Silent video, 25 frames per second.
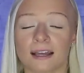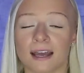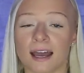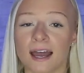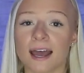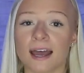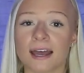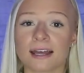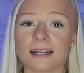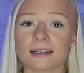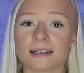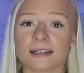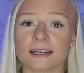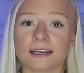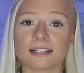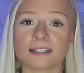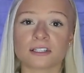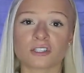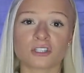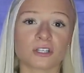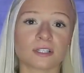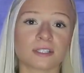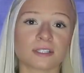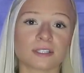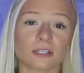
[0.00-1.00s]
And
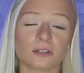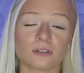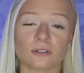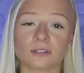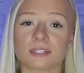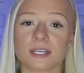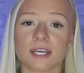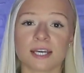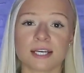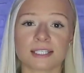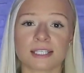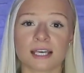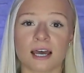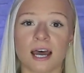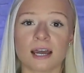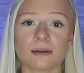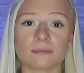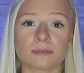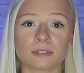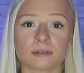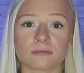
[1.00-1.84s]
it'll take time